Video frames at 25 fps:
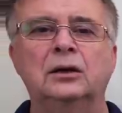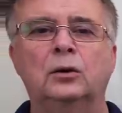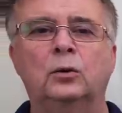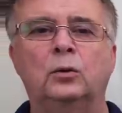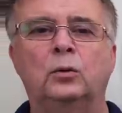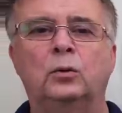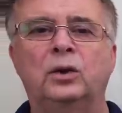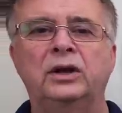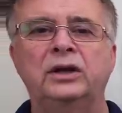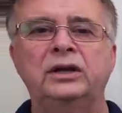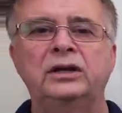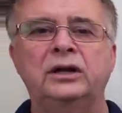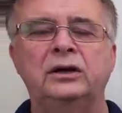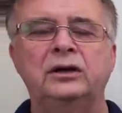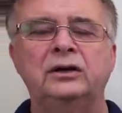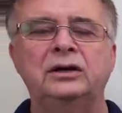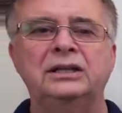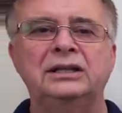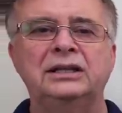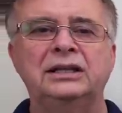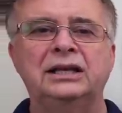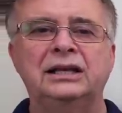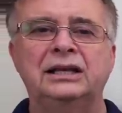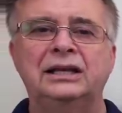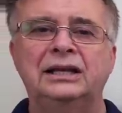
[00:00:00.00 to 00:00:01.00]
one note
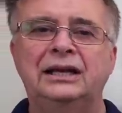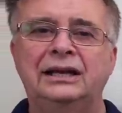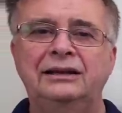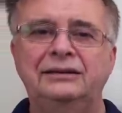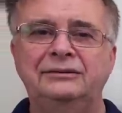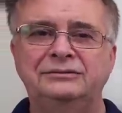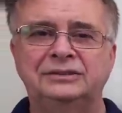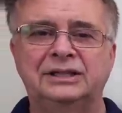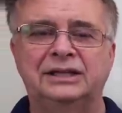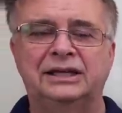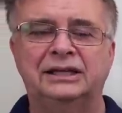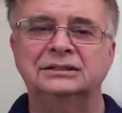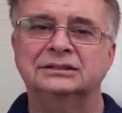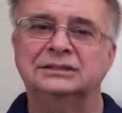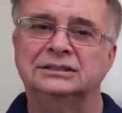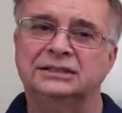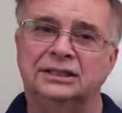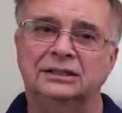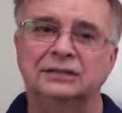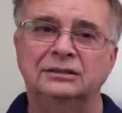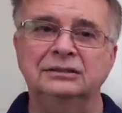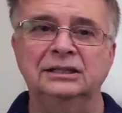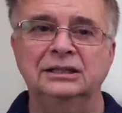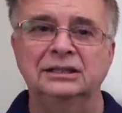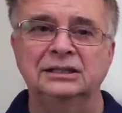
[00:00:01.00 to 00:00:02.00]
in the left hand, you
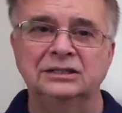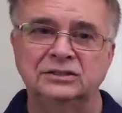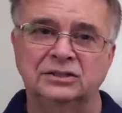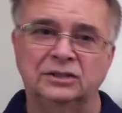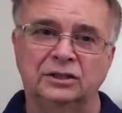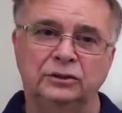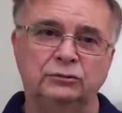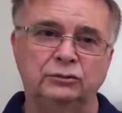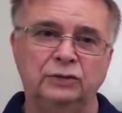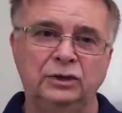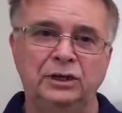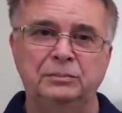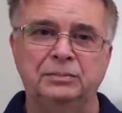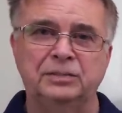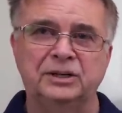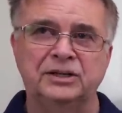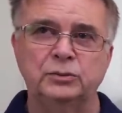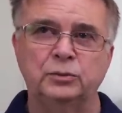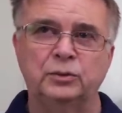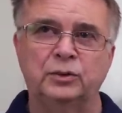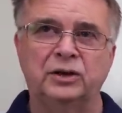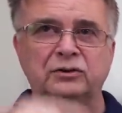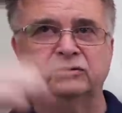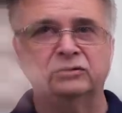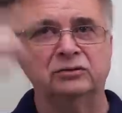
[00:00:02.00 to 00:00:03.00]
know, so
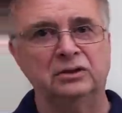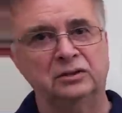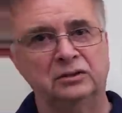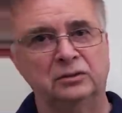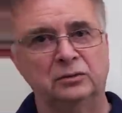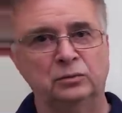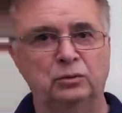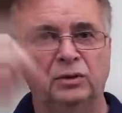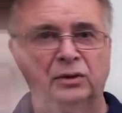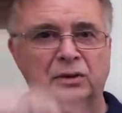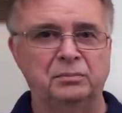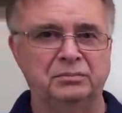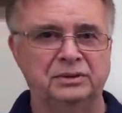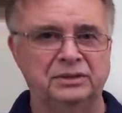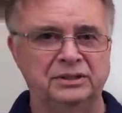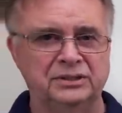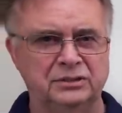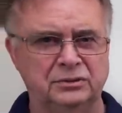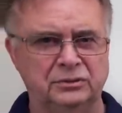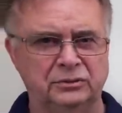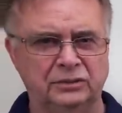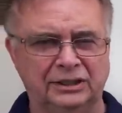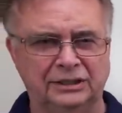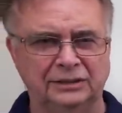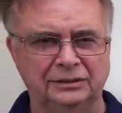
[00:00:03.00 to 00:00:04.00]
3+1 rather than
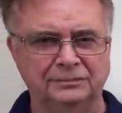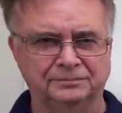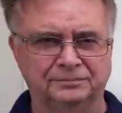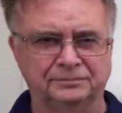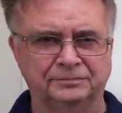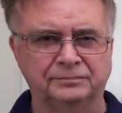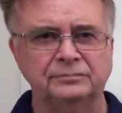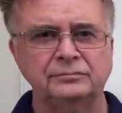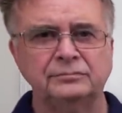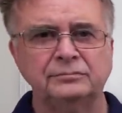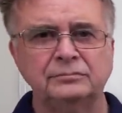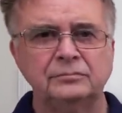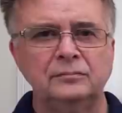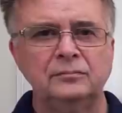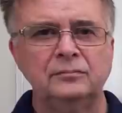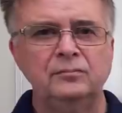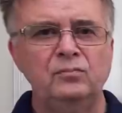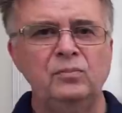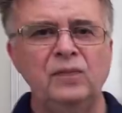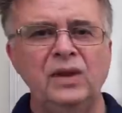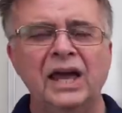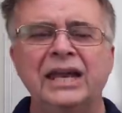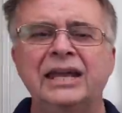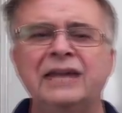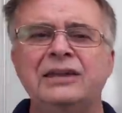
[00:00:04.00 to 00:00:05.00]
1+3.
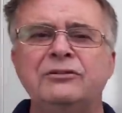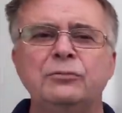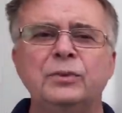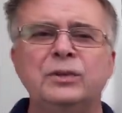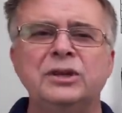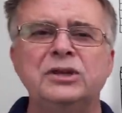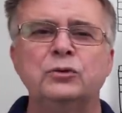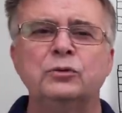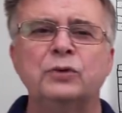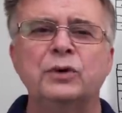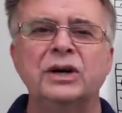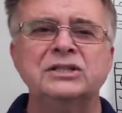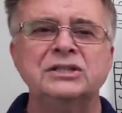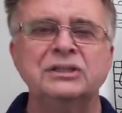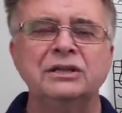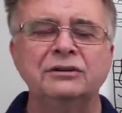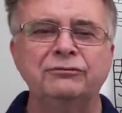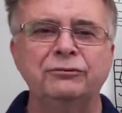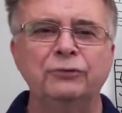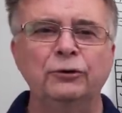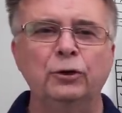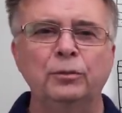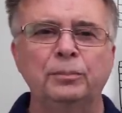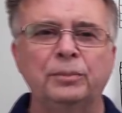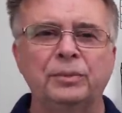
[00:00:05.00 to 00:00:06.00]
And even when you're writing
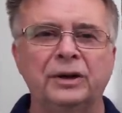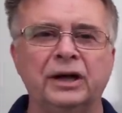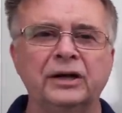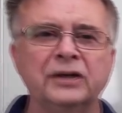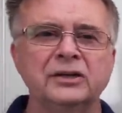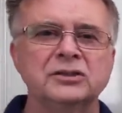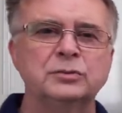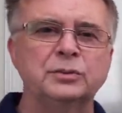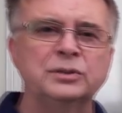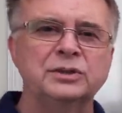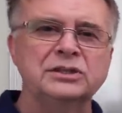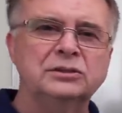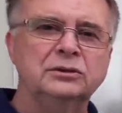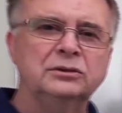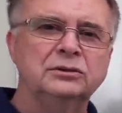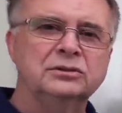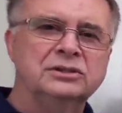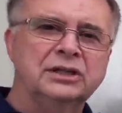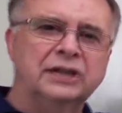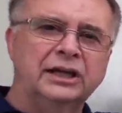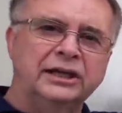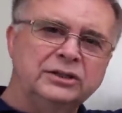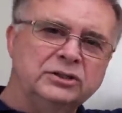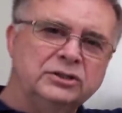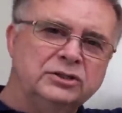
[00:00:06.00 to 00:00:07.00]
four parts, which
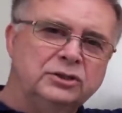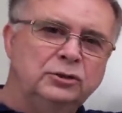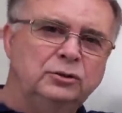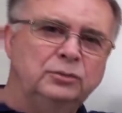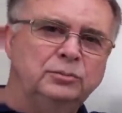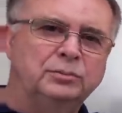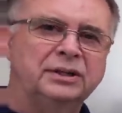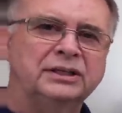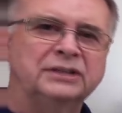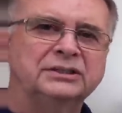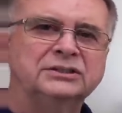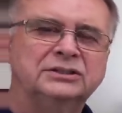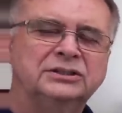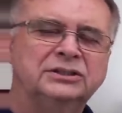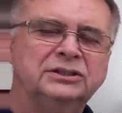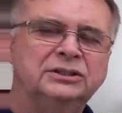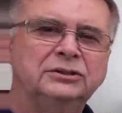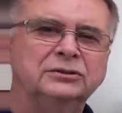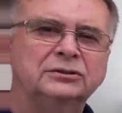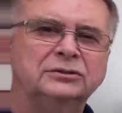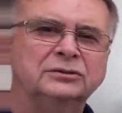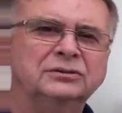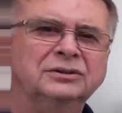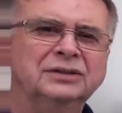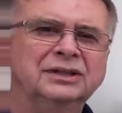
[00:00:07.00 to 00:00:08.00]
looks like
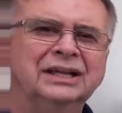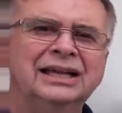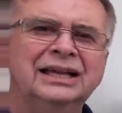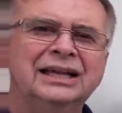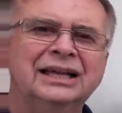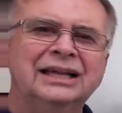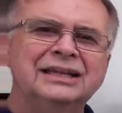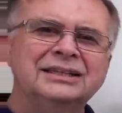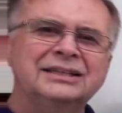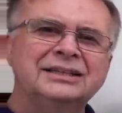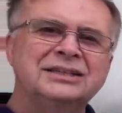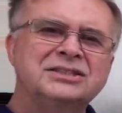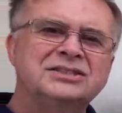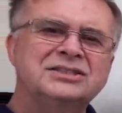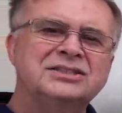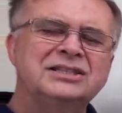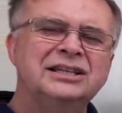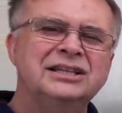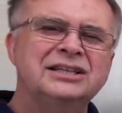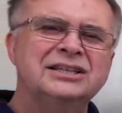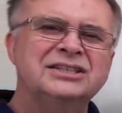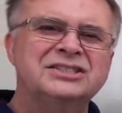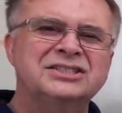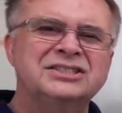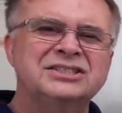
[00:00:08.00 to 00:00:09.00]
2+2, there's
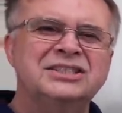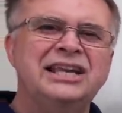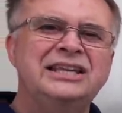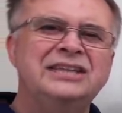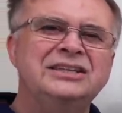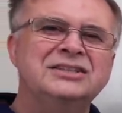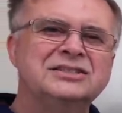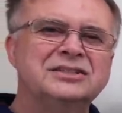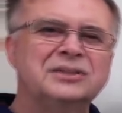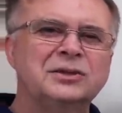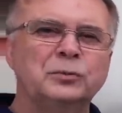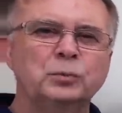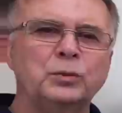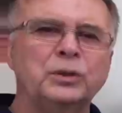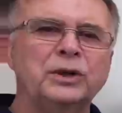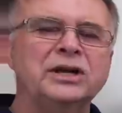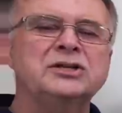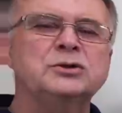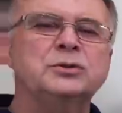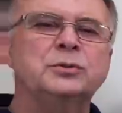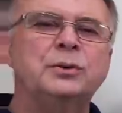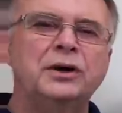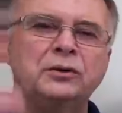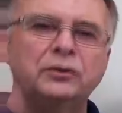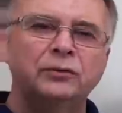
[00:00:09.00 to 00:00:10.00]
still a sense in
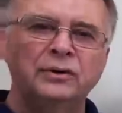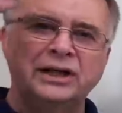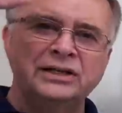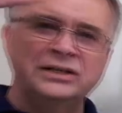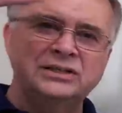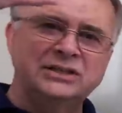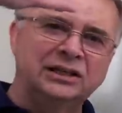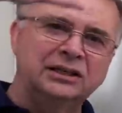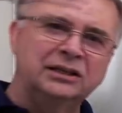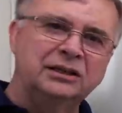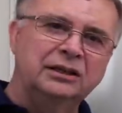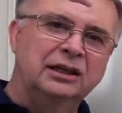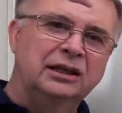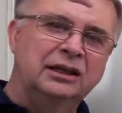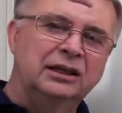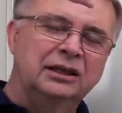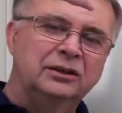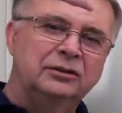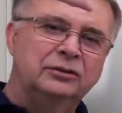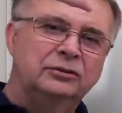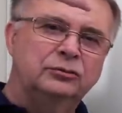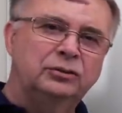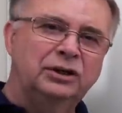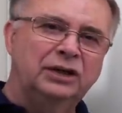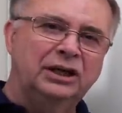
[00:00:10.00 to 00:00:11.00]
which we're writing
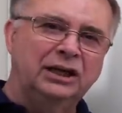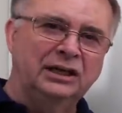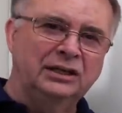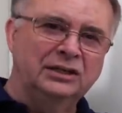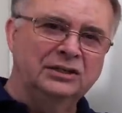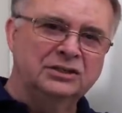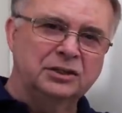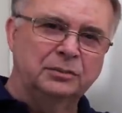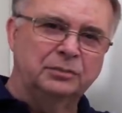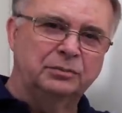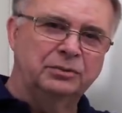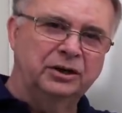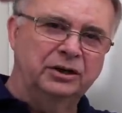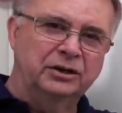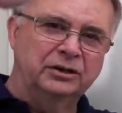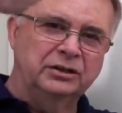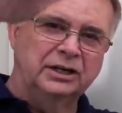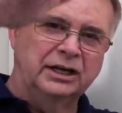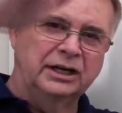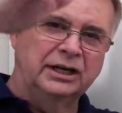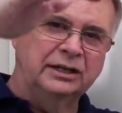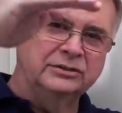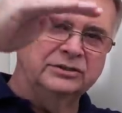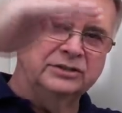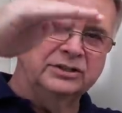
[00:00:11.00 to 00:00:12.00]
three,
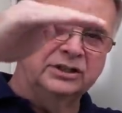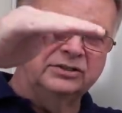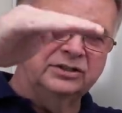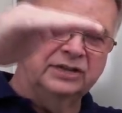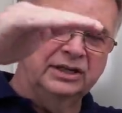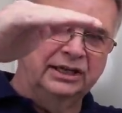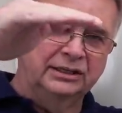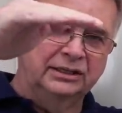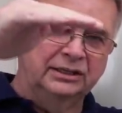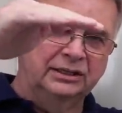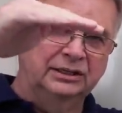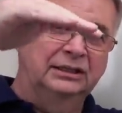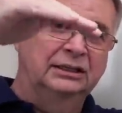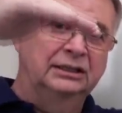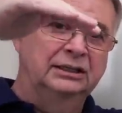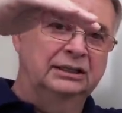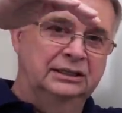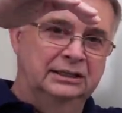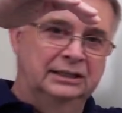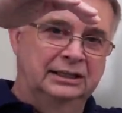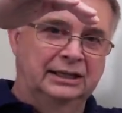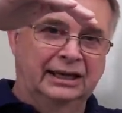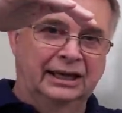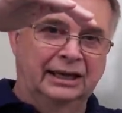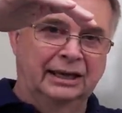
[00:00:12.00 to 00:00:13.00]
soprano, alto, tenor,
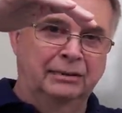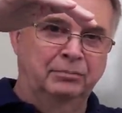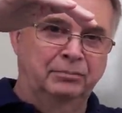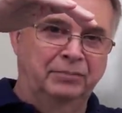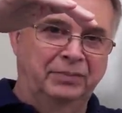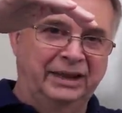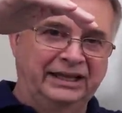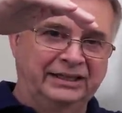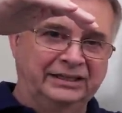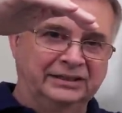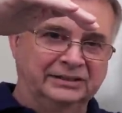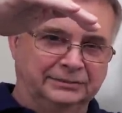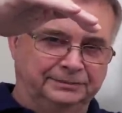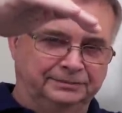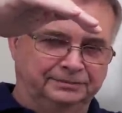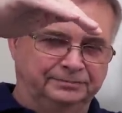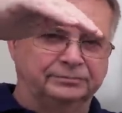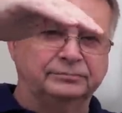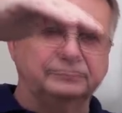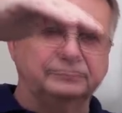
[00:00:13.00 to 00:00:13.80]
and bass.